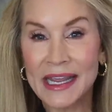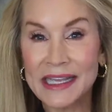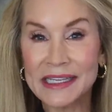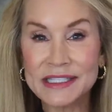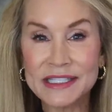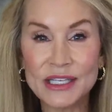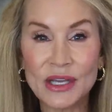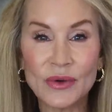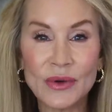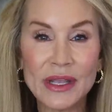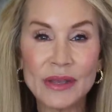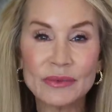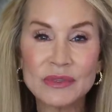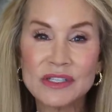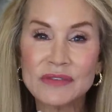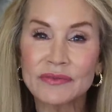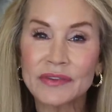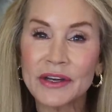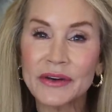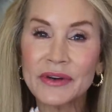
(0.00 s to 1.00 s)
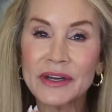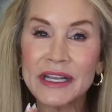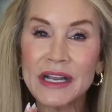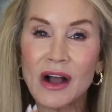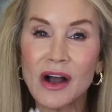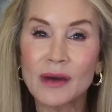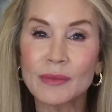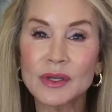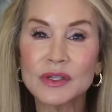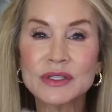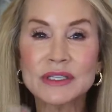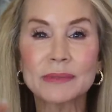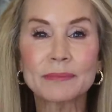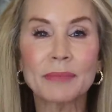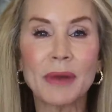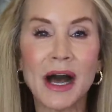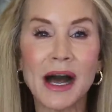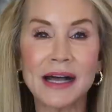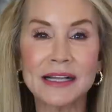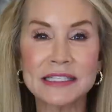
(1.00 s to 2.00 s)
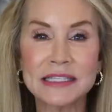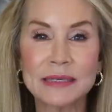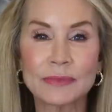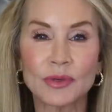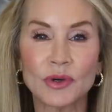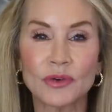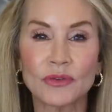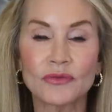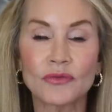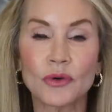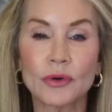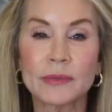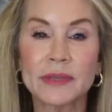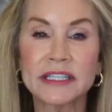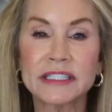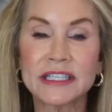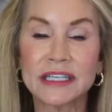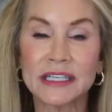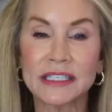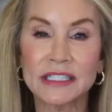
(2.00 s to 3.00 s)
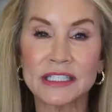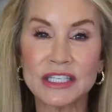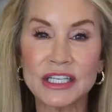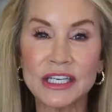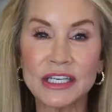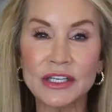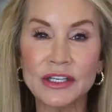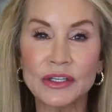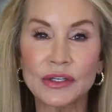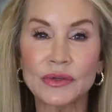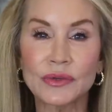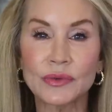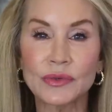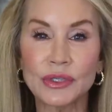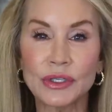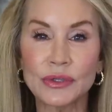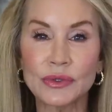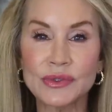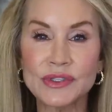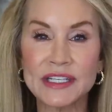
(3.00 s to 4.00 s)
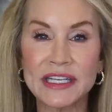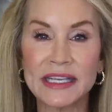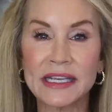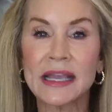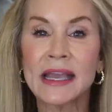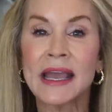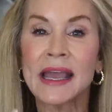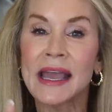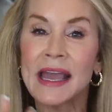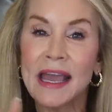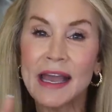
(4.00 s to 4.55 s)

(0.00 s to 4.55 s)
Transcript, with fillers: And so it was very almost impossible for me to continue using